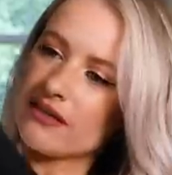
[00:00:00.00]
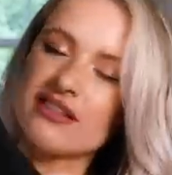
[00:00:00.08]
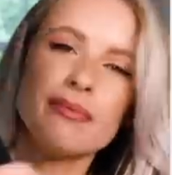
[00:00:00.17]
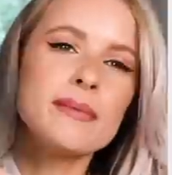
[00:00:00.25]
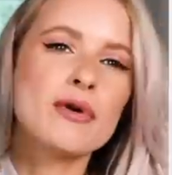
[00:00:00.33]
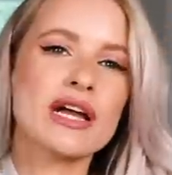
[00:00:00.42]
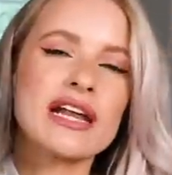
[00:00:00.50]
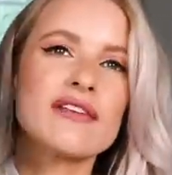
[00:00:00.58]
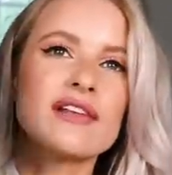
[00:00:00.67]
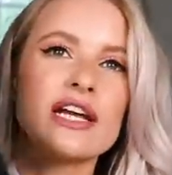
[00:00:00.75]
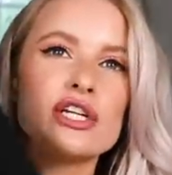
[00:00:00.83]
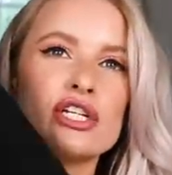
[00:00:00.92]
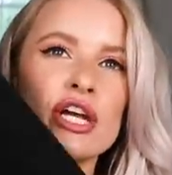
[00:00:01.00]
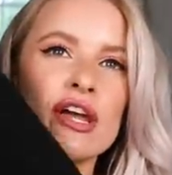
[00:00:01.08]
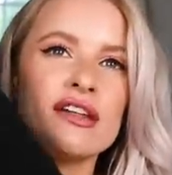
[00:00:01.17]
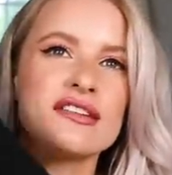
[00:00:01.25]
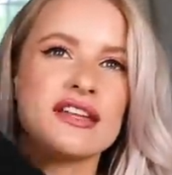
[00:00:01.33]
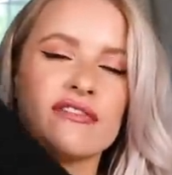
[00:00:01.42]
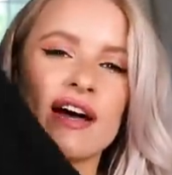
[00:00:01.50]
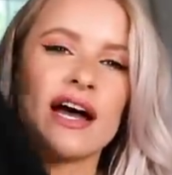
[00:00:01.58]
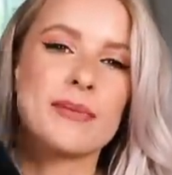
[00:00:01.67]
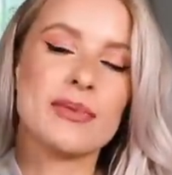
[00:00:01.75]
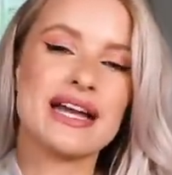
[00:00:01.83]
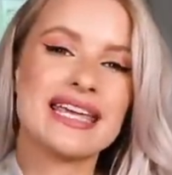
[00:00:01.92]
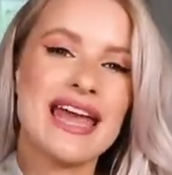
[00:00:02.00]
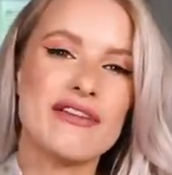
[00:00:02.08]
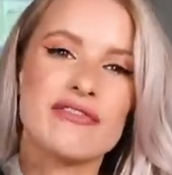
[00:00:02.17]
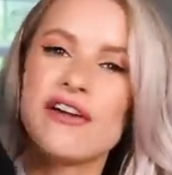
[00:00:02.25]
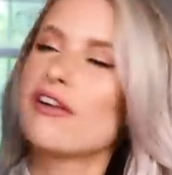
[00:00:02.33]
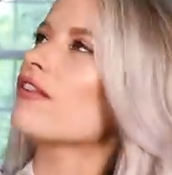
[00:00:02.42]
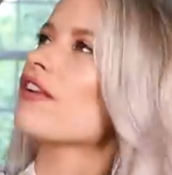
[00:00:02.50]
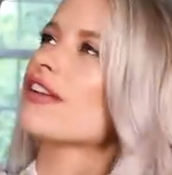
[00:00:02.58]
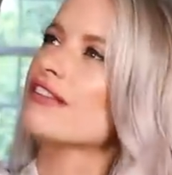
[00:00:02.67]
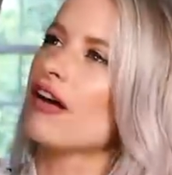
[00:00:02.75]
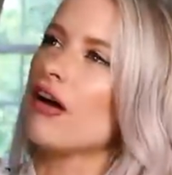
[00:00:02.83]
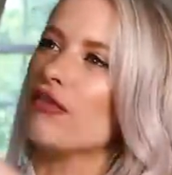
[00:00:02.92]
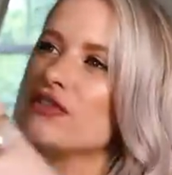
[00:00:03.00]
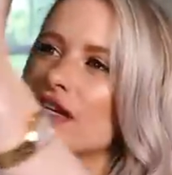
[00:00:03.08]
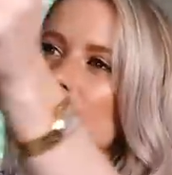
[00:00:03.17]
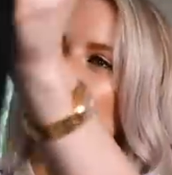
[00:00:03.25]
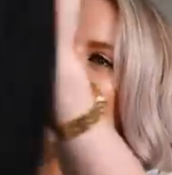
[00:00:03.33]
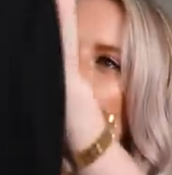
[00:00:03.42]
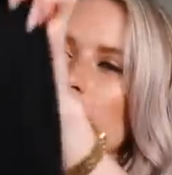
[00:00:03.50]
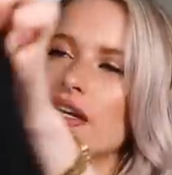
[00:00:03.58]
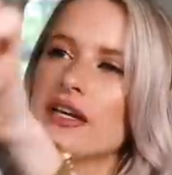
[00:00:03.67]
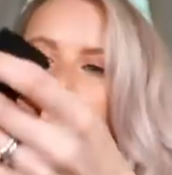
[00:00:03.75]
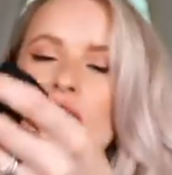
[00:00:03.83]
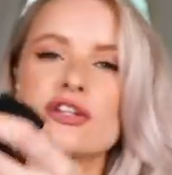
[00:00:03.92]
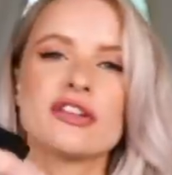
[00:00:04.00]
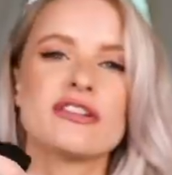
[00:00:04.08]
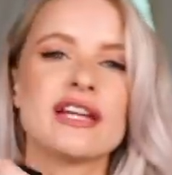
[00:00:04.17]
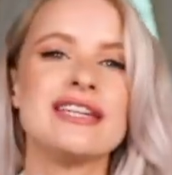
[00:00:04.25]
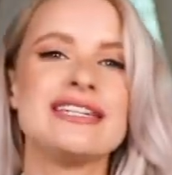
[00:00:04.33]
just a bit more kind of like jersey vibe, but again, very, very soft and lovely. And just a